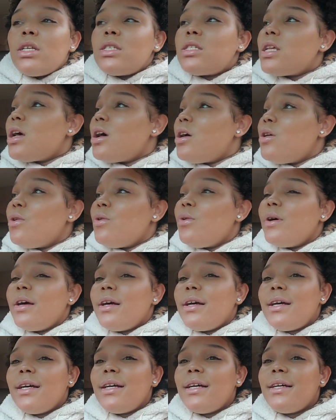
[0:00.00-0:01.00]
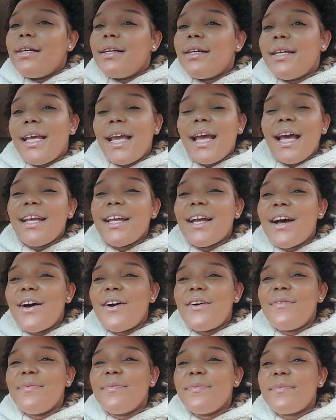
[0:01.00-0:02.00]
So, yeah,
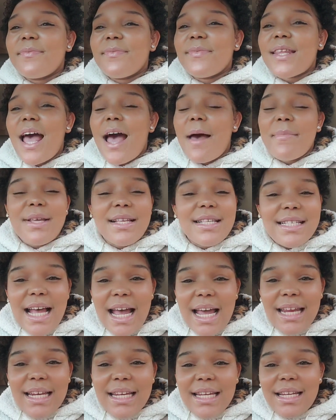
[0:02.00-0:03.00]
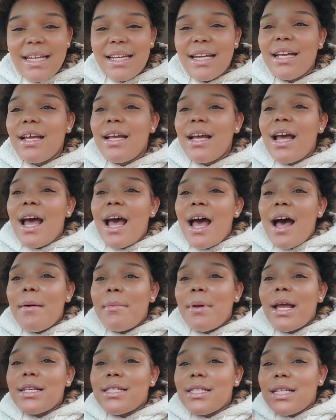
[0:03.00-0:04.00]
y'all, I'm excited.
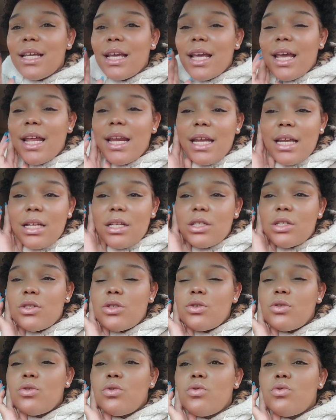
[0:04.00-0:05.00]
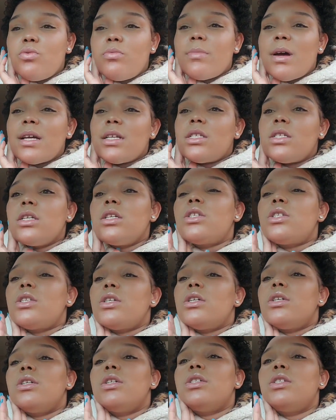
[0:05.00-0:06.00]
I'm actually headed to my
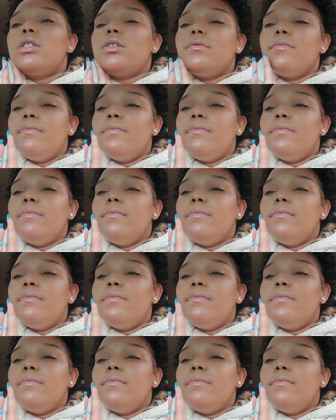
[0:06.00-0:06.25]
sister's